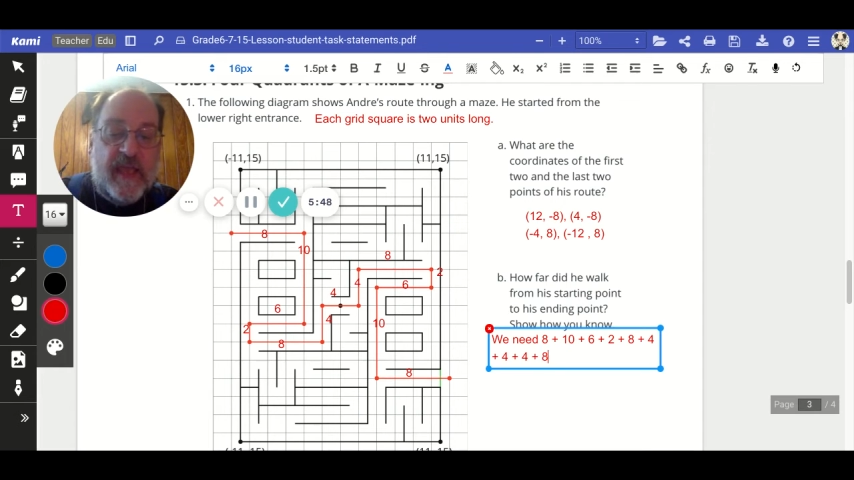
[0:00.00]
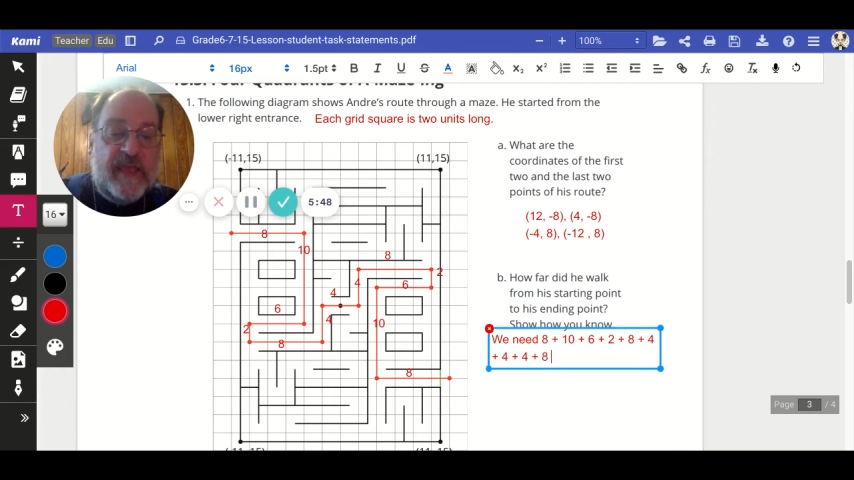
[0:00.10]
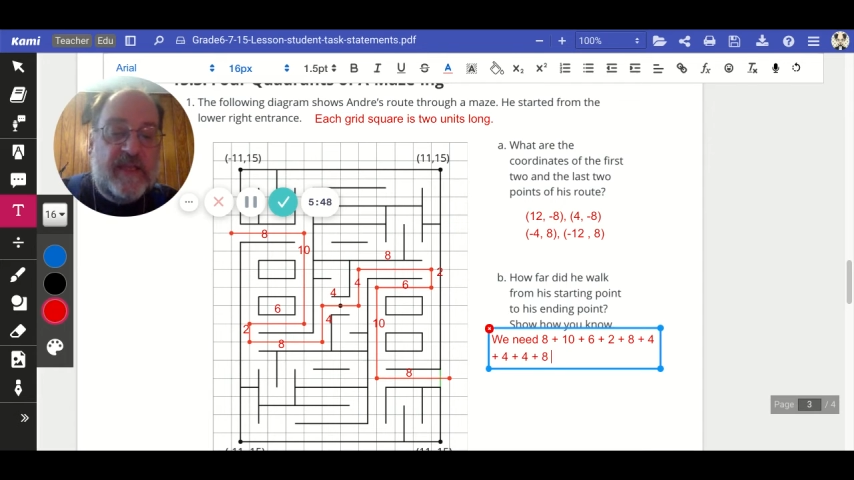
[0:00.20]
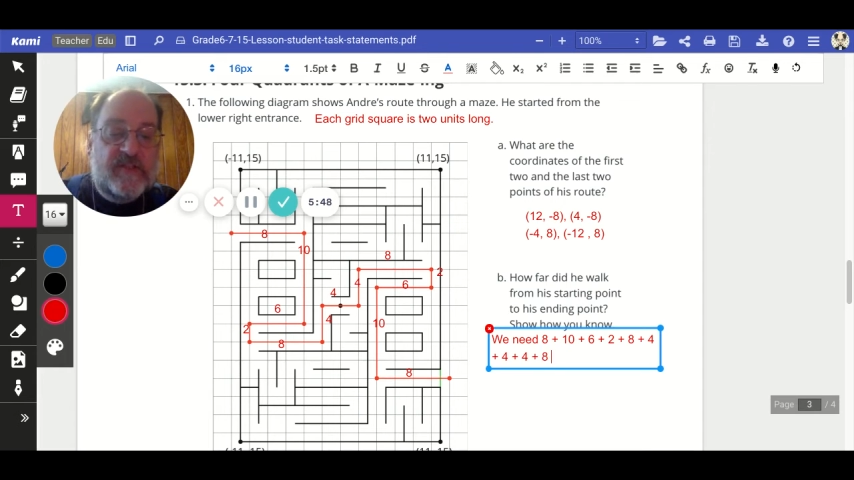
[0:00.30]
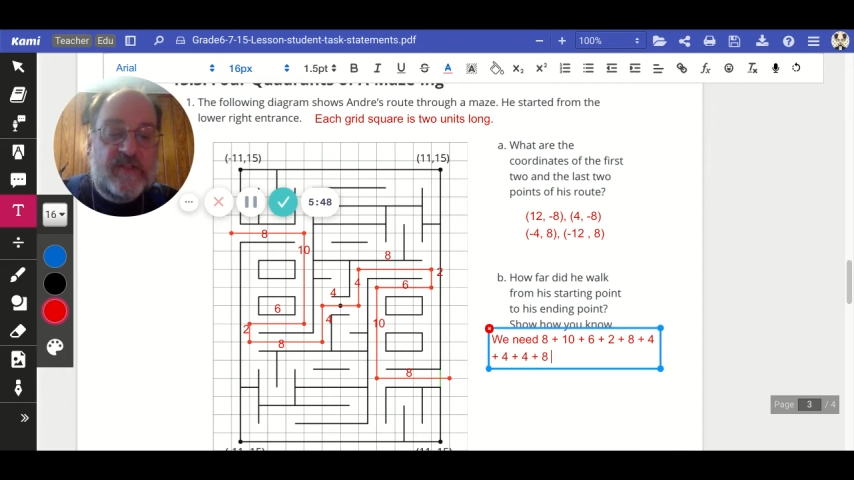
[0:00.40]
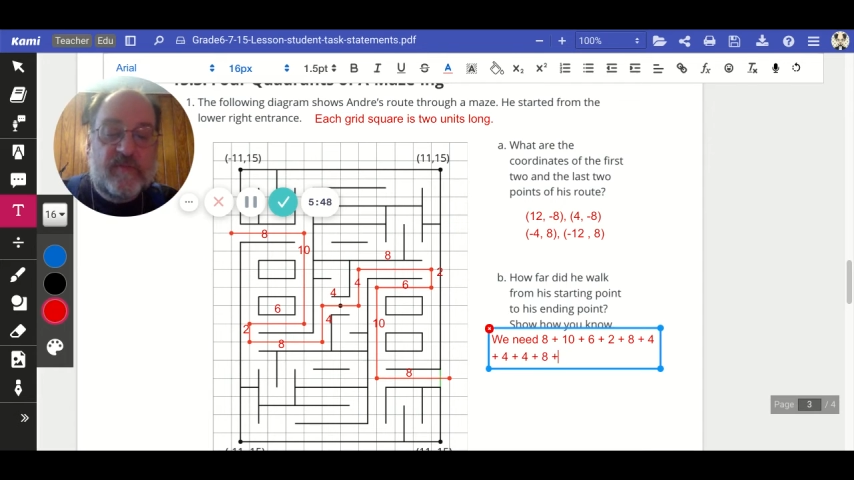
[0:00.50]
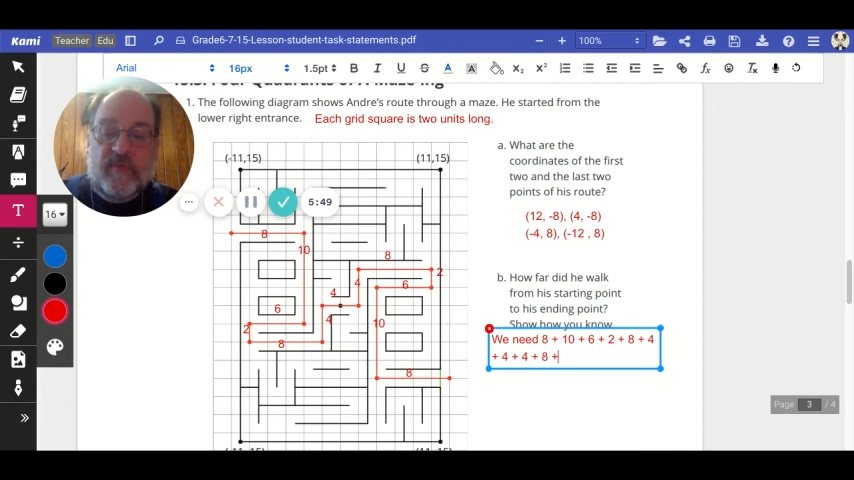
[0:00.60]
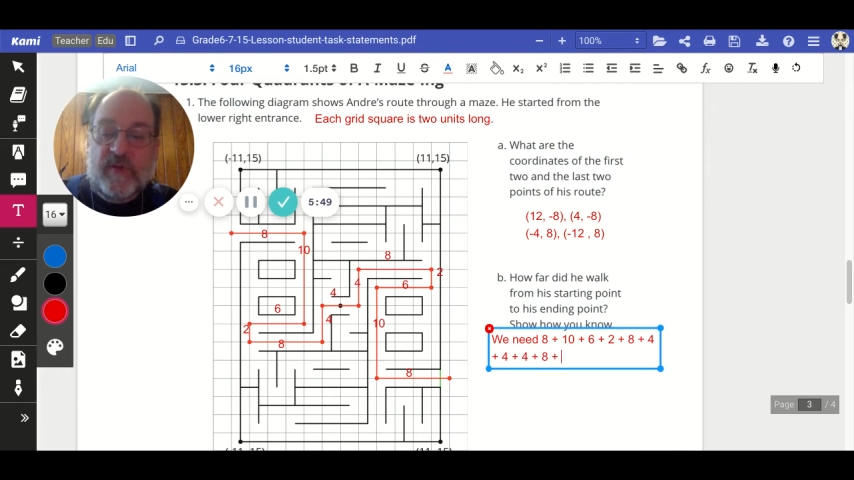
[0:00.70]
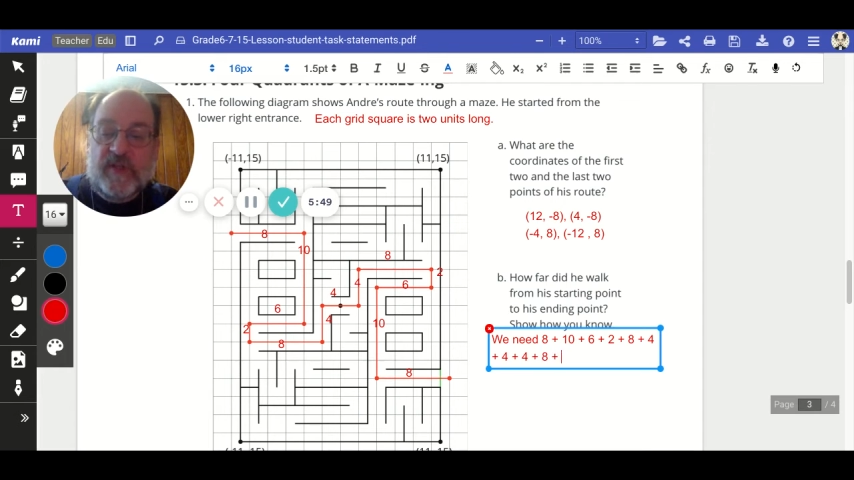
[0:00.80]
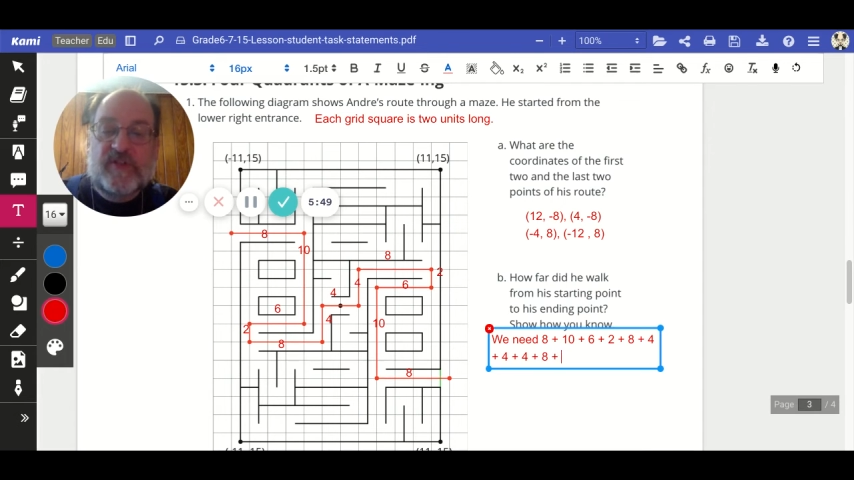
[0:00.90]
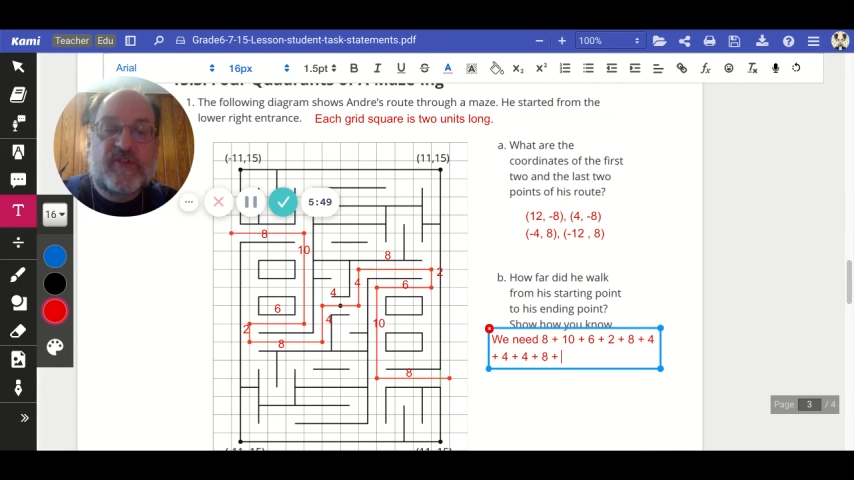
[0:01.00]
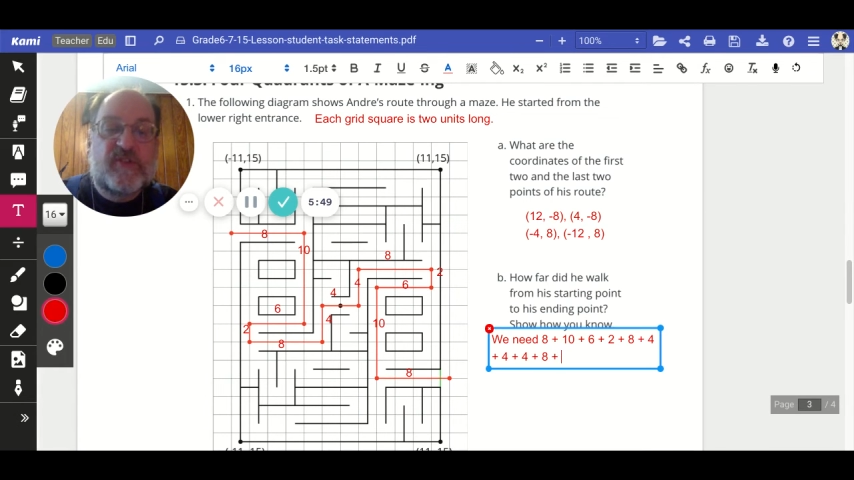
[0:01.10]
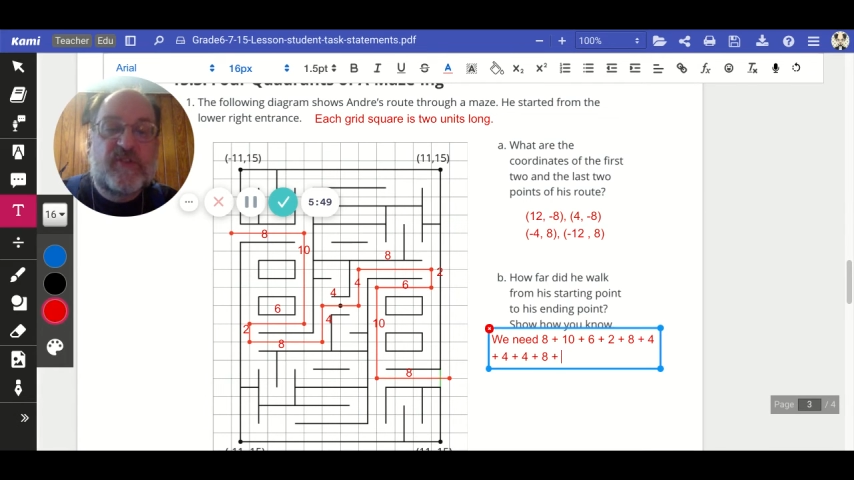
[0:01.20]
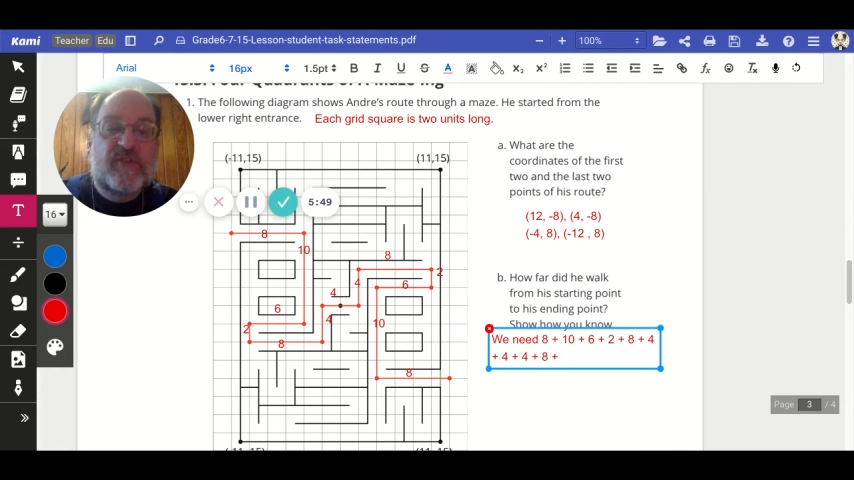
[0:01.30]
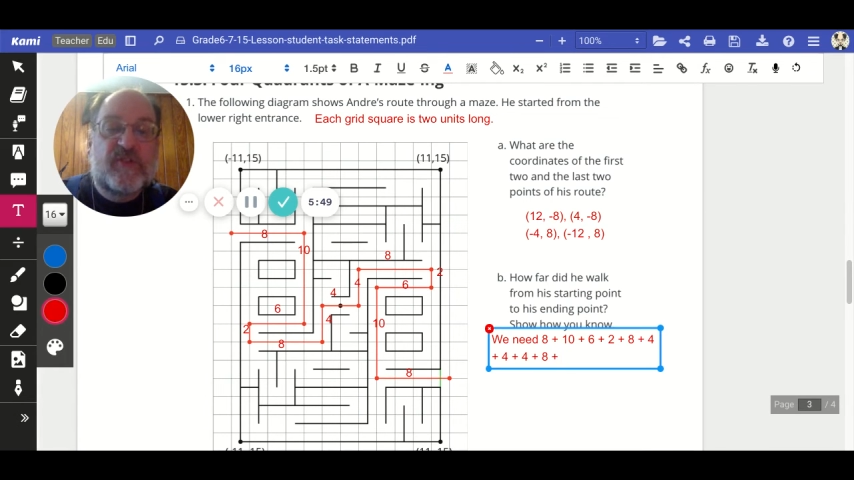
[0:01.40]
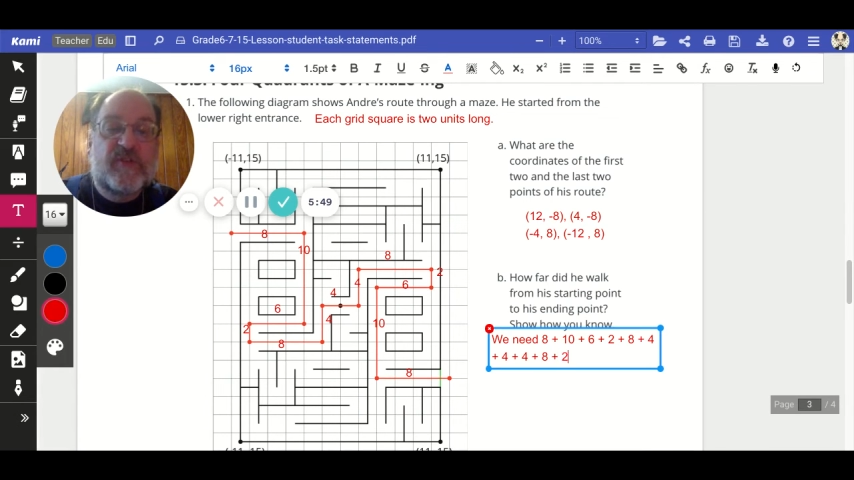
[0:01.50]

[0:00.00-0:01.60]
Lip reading: 8 plus